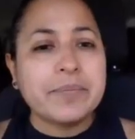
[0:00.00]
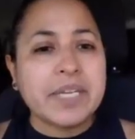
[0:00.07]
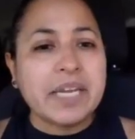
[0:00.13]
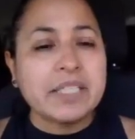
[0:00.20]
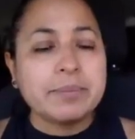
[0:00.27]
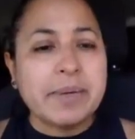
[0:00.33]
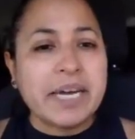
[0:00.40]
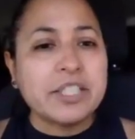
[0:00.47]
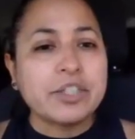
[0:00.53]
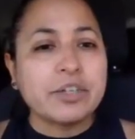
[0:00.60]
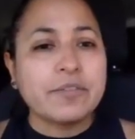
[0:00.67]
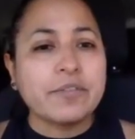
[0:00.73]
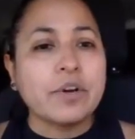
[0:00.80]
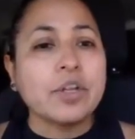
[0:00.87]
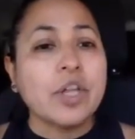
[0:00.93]
case
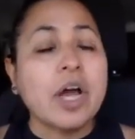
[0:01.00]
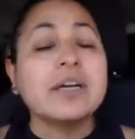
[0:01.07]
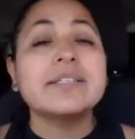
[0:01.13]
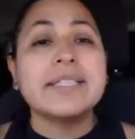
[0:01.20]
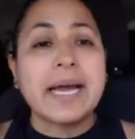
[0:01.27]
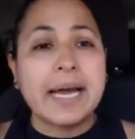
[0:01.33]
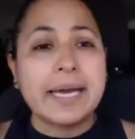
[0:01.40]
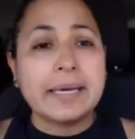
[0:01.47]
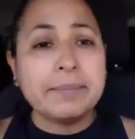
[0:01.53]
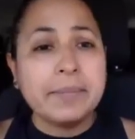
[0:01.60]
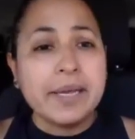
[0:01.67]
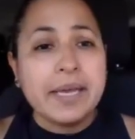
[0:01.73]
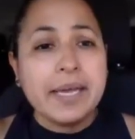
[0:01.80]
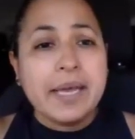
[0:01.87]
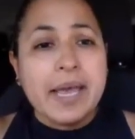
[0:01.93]
manager for a long time,
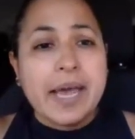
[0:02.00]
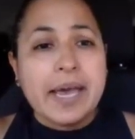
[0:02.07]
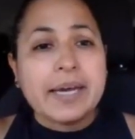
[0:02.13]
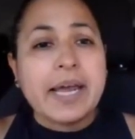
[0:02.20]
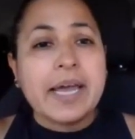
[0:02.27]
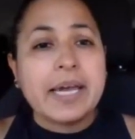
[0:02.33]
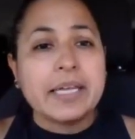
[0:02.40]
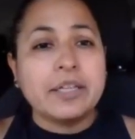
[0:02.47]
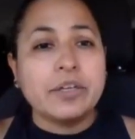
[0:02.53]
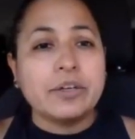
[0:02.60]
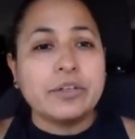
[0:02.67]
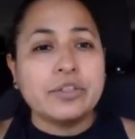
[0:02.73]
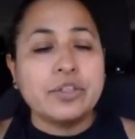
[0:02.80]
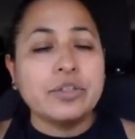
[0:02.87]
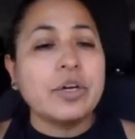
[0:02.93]
and I had
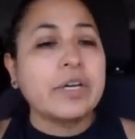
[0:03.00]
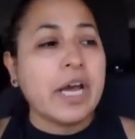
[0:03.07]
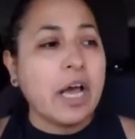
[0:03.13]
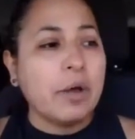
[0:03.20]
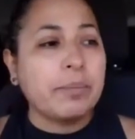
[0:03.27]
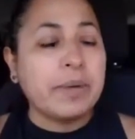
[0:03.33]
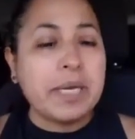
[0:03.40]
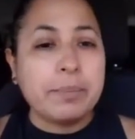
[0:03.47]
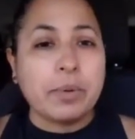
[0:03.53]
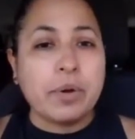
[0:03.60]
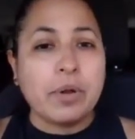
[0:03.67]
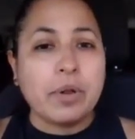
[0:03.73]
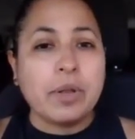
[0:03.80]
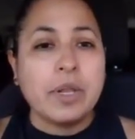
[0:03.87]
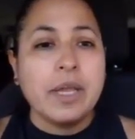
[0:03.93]
learned, to help
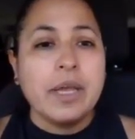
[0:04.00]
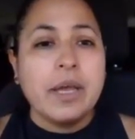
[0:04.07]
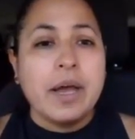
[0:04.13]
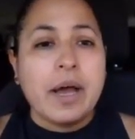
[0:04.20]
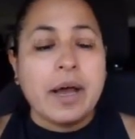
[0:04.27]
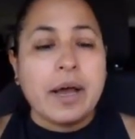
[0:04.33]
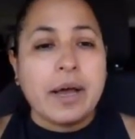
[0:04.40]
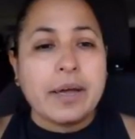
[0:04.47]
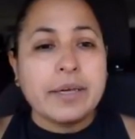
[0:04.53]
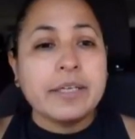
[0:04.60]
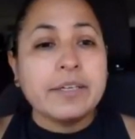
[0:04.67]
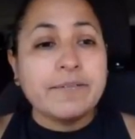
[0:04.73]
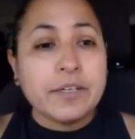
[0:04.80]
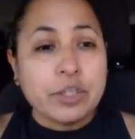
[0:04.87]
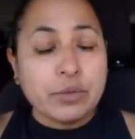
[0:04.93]
people
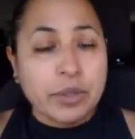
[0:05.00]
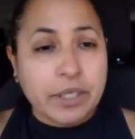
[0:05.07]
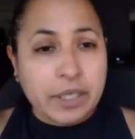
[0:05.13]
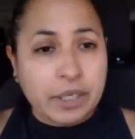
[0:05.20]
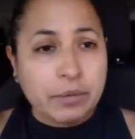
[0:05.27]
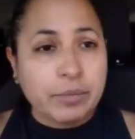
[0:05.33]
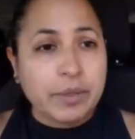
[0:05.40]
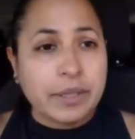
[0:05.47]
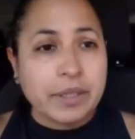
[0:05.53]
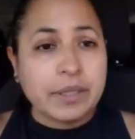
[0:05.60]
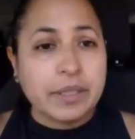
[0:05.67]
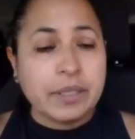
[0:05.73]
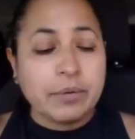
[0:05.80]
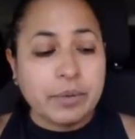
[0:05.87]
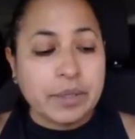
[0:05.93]
individually
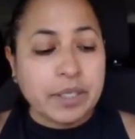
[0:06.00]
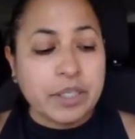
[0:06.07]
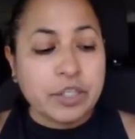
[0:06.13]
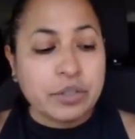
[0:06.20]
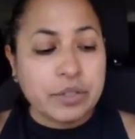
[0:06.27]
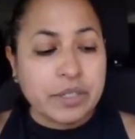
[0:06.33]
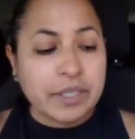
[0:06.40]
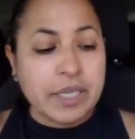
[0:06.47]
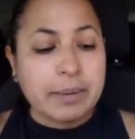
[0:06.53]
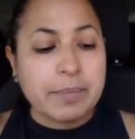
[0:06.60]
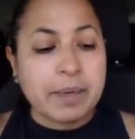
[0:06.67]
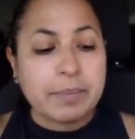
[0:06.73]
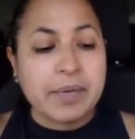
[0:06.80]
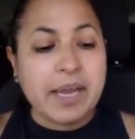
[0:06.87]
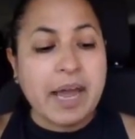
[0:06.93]
with issues that they
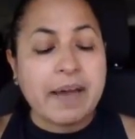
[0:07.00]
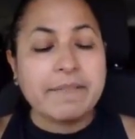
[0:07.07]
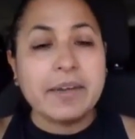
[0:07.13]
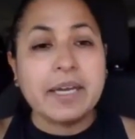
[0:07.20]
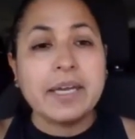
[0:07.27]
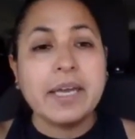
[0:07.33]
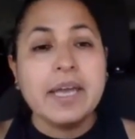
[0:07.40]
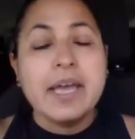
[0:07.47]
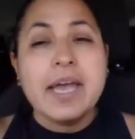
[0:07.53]
might be having.